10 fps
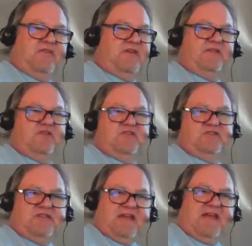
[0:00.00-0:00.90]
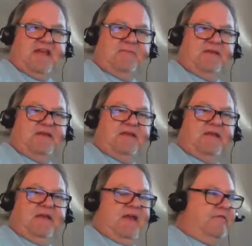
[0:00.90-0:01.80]
I think they're just the enemy,
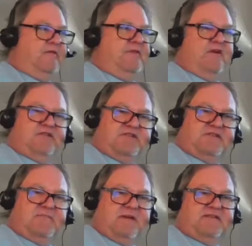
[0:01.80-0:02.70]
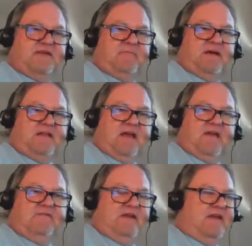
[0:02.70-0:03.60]
and they're there just to mess up my
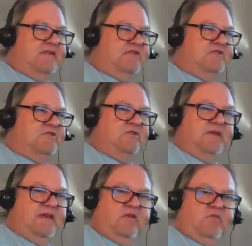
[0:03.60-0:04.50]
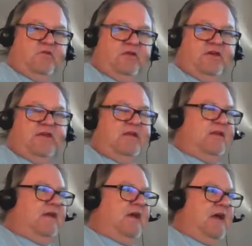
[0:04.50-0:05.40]
life, and they don't really,
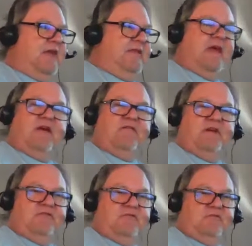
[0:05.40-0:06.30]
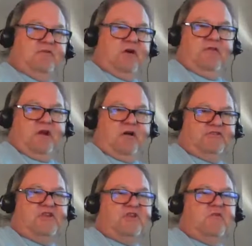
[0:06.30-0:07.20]
they have other
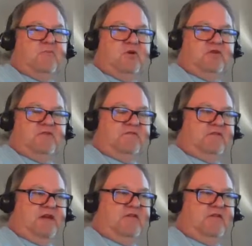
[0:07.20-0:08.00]
ulterior motives. I